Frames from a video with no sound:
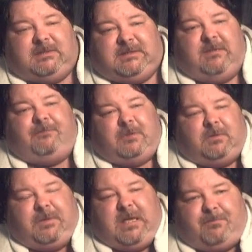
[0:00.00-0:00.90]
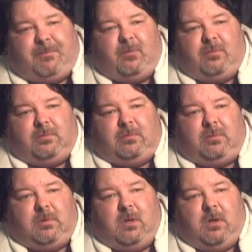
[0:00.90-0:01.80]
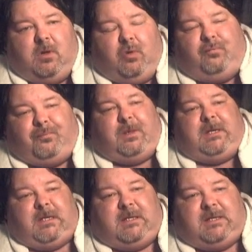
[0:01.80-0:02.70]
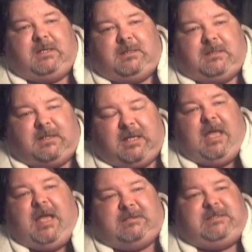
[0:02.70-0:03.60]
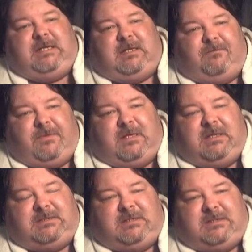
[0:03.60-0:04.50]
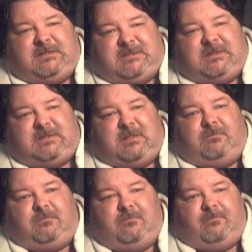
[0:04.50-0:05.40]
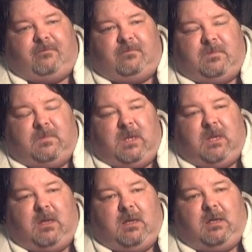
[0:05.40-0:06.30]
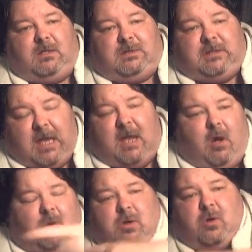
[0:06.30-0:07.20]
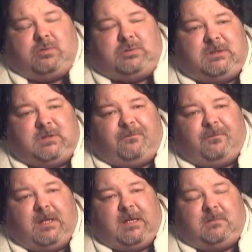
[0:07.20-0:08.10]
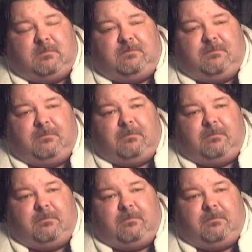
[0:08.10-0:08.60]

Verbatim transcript: Except for the people who friggin' can't take advantage of the system. They all go to the friggin'